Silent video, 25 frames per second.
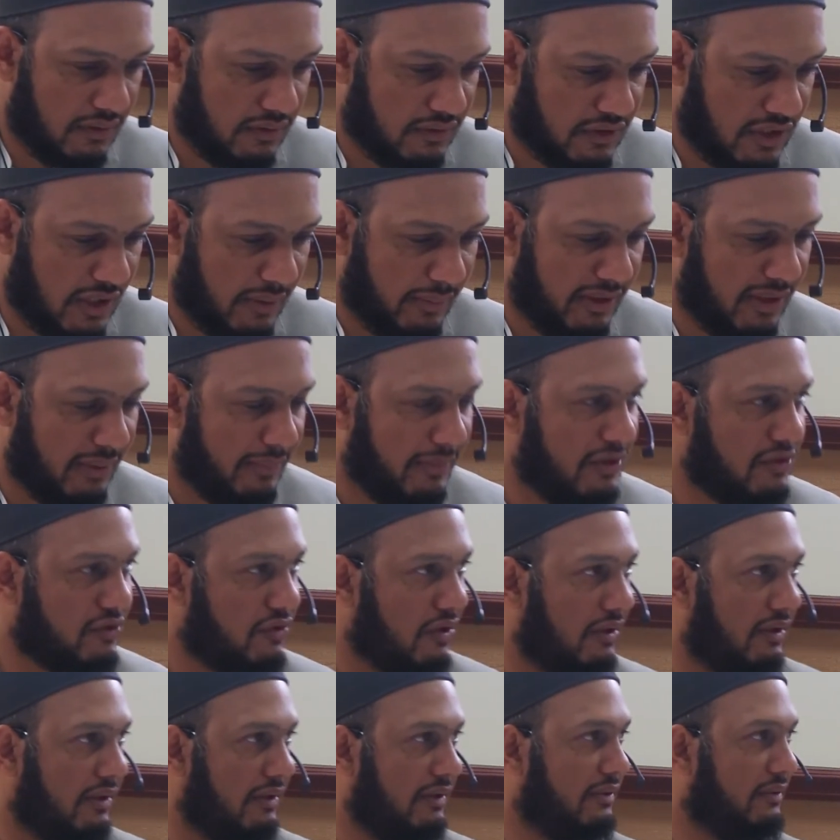Jamida means
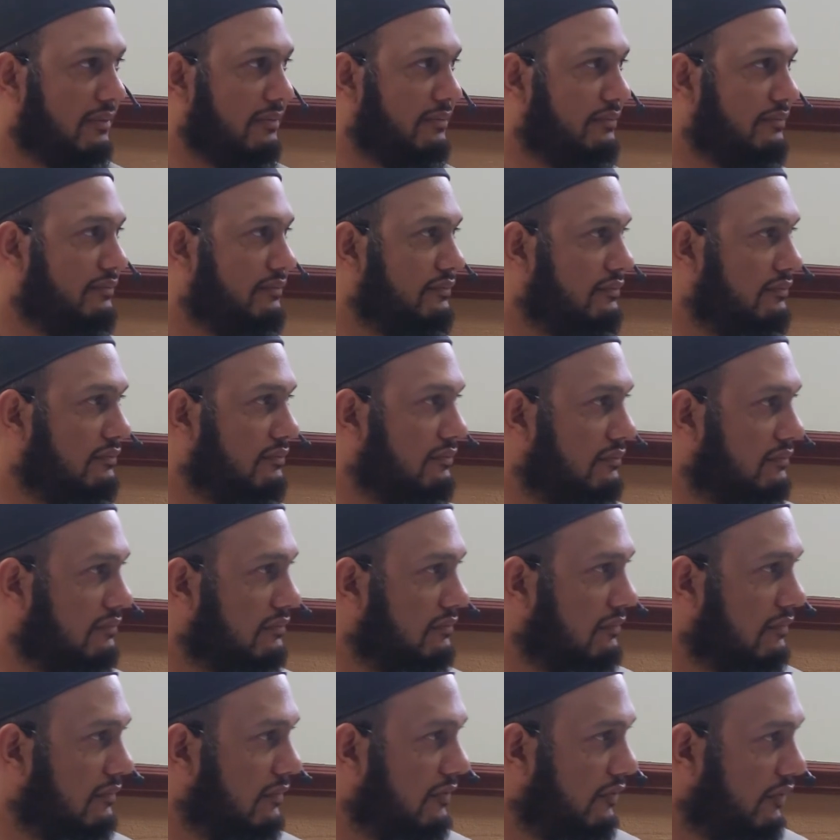solid,
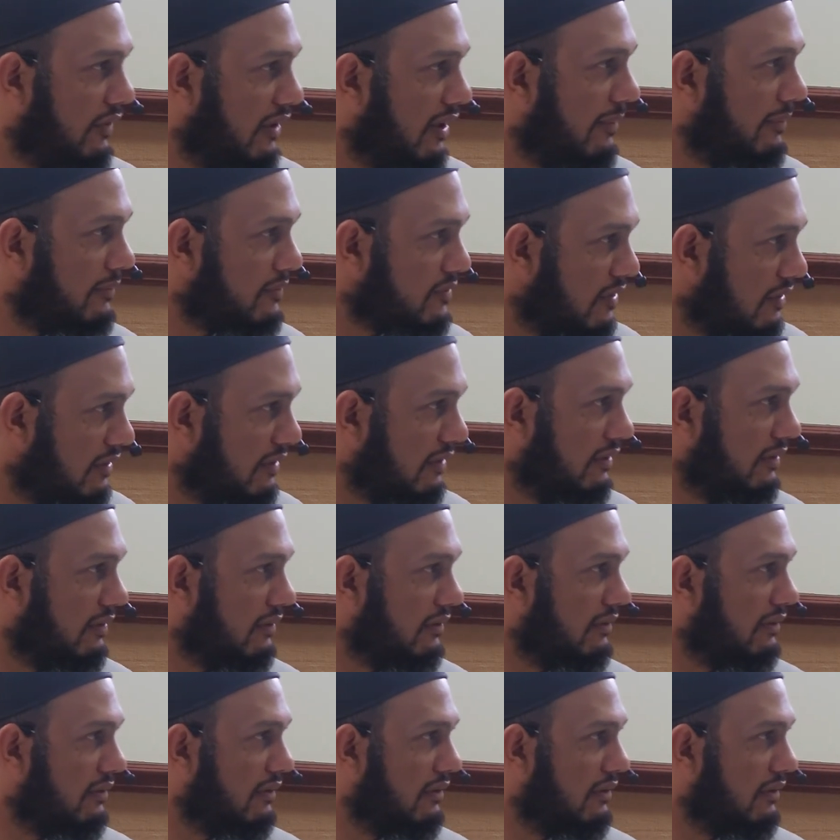firm, solid.